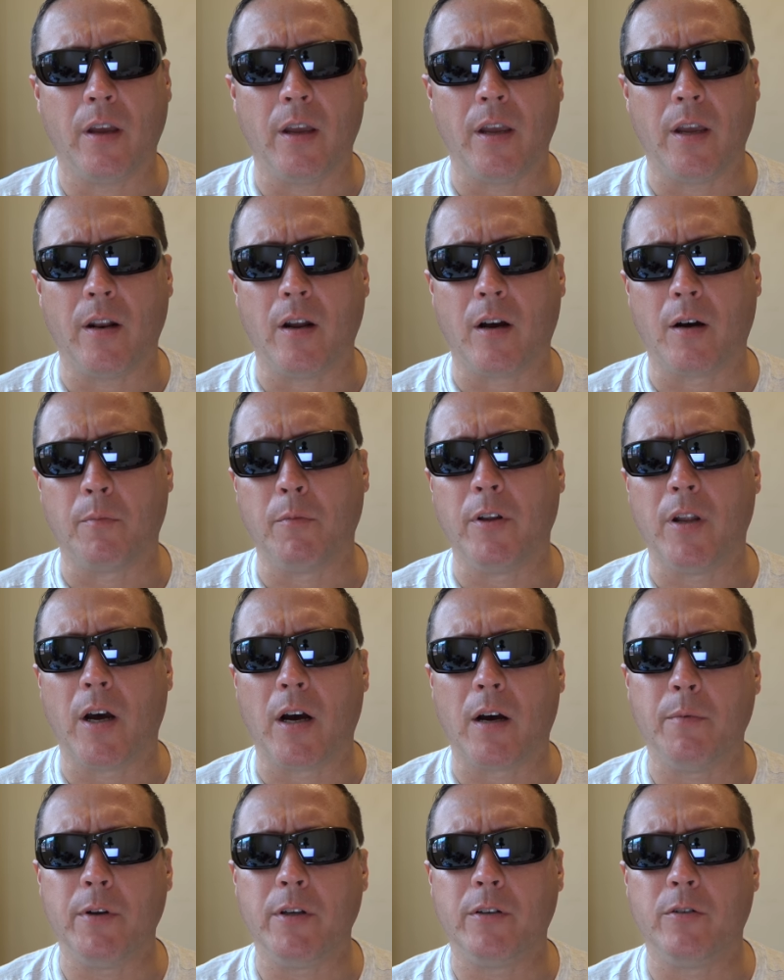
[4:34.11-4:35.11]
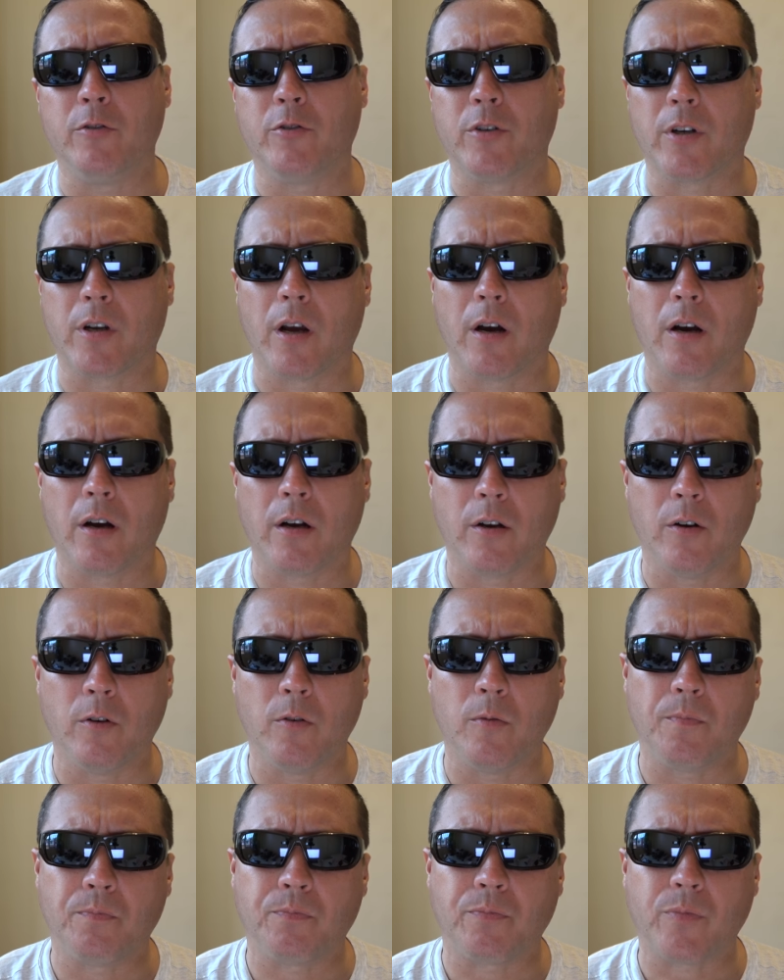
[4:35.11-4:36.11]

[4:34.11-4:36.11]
and Abu Dhabi to Chicago.